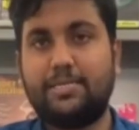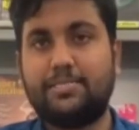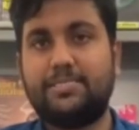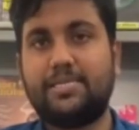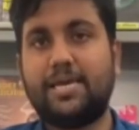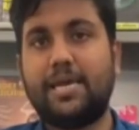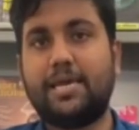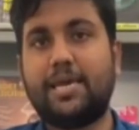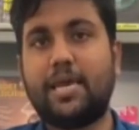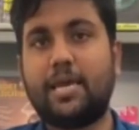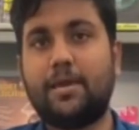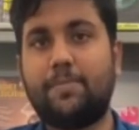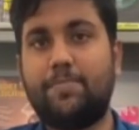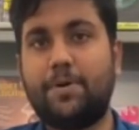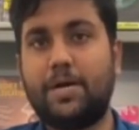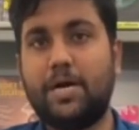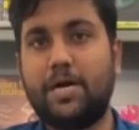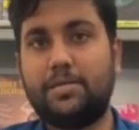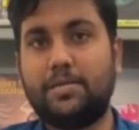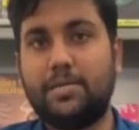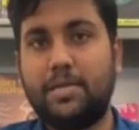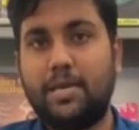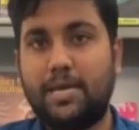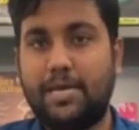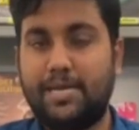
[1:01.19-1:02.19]
taking
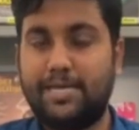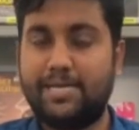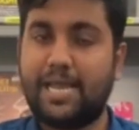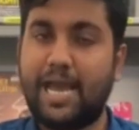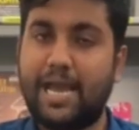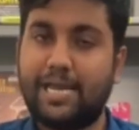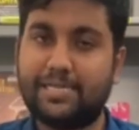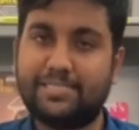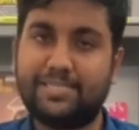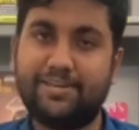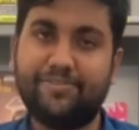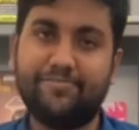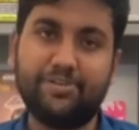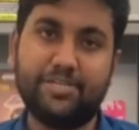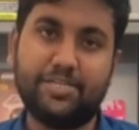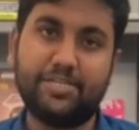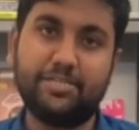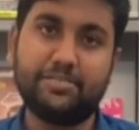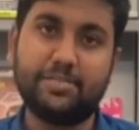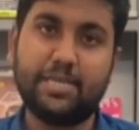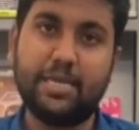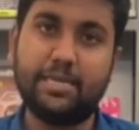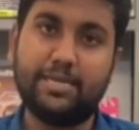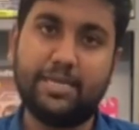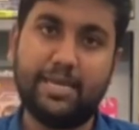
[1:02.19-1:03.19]
part in
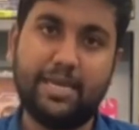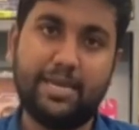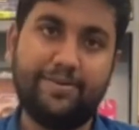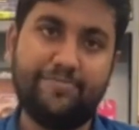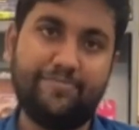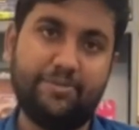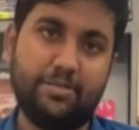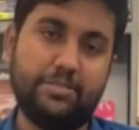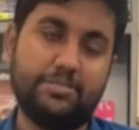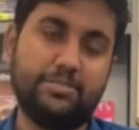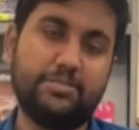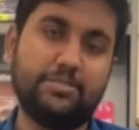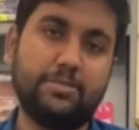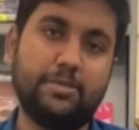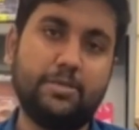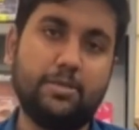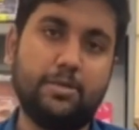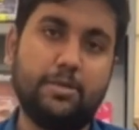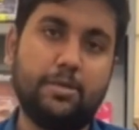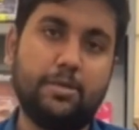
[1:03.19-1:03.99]
activities and events.